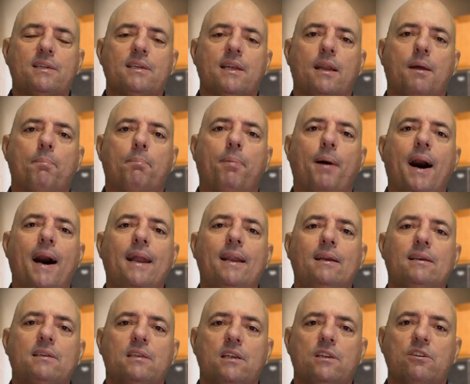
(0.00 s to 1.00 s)
an abiding
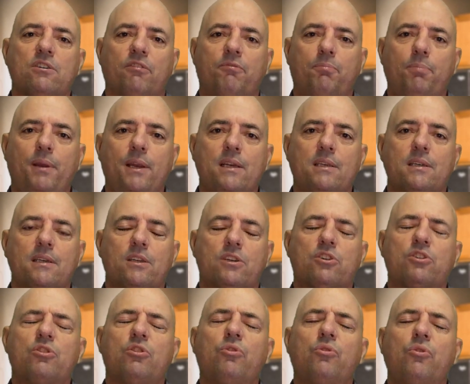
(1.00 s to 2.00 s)
sense of peace, it's
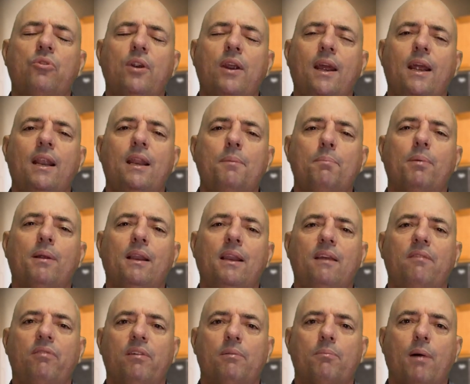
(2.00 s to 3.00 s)
to really
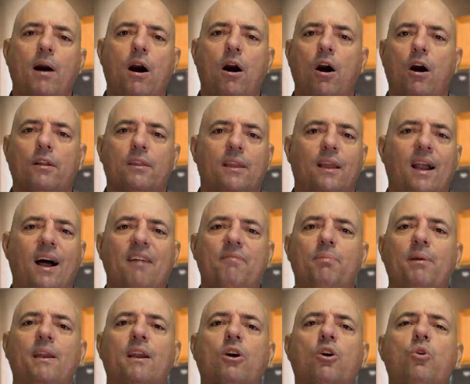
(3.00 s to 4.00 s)
believe in my heart that I've
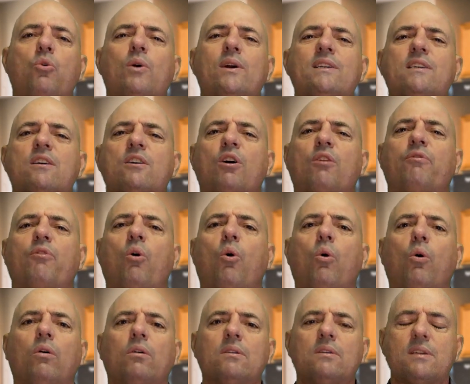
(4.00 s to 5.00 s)
been acquitted of
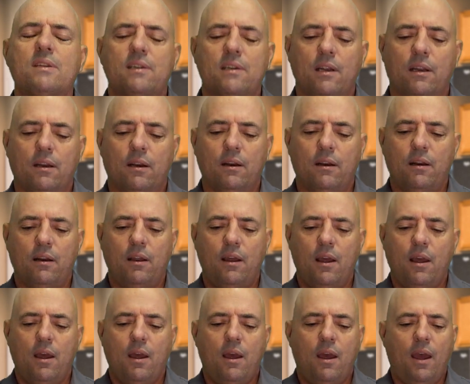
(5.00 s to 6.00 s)
all sin
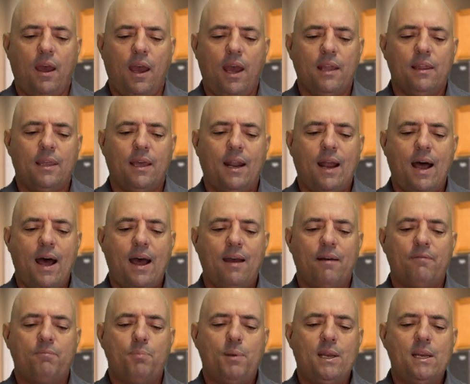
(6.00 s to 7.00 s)
and that I
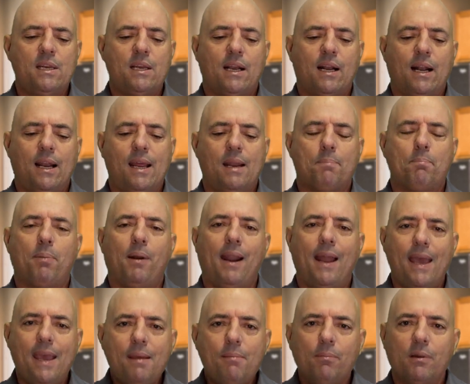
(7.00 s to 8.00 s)
have been declared
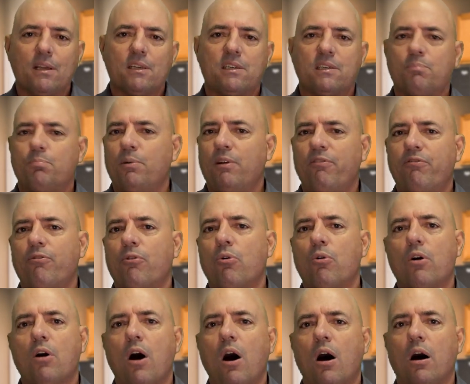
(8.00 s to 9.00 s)
blameless before
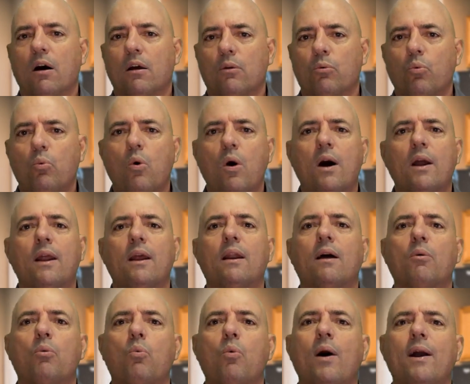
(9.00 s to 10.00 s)
God. What an, a
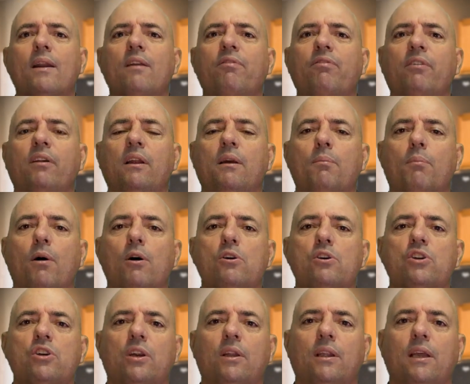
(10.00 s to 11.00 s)
wonderful
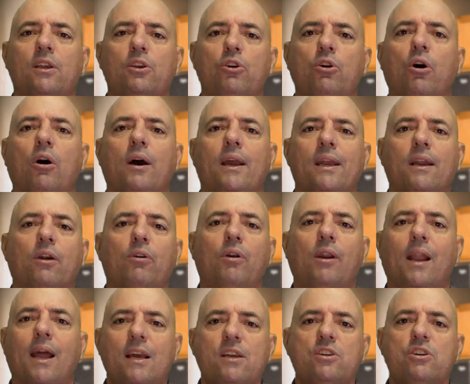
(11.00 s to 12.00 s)
emotion that you are in a
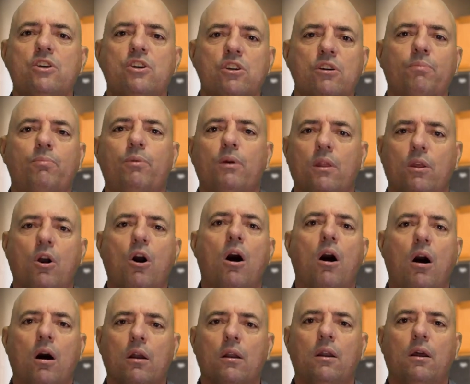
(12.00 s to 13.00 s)
relationship with
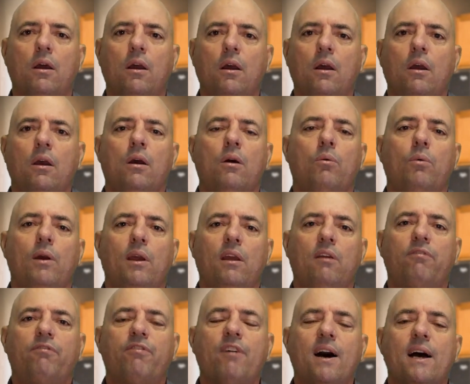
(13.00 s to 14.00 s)
God where He
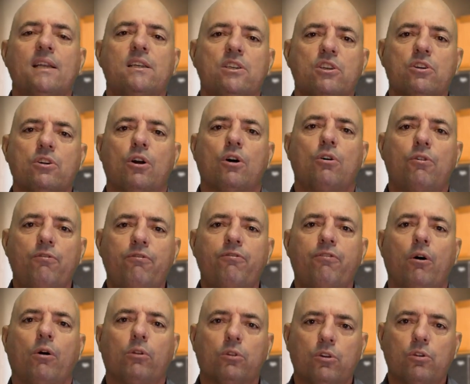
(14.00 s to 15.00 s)
finds no
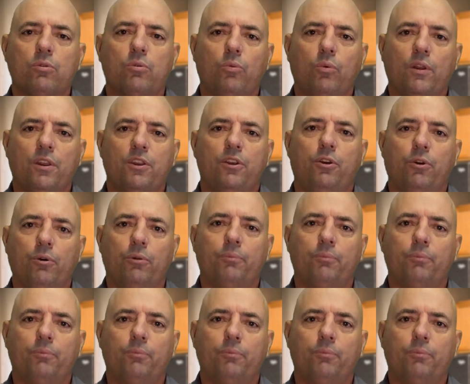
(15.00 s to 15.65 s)
fault with you.